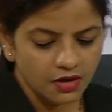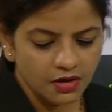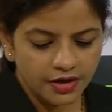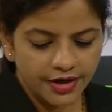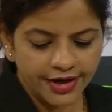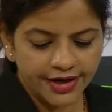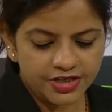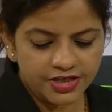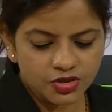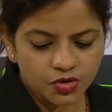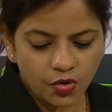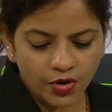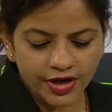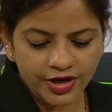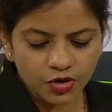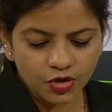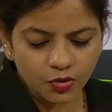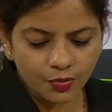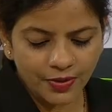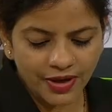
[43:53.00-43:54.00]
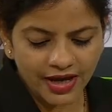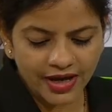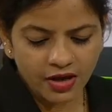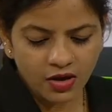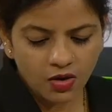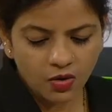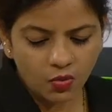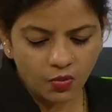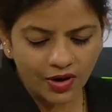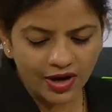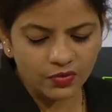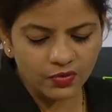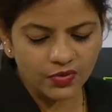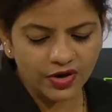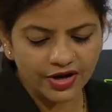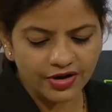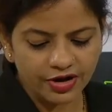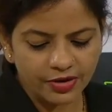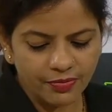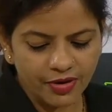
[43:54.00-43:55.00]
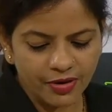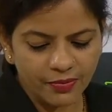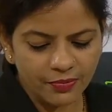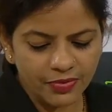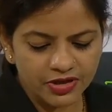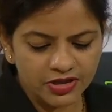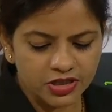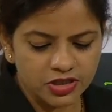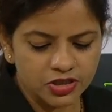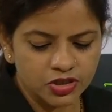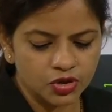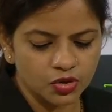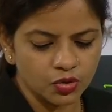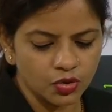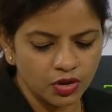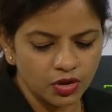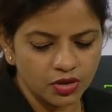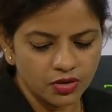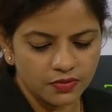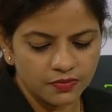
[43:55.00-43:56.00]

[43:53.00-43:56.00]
It is going to be 1, 1. Remember this rule.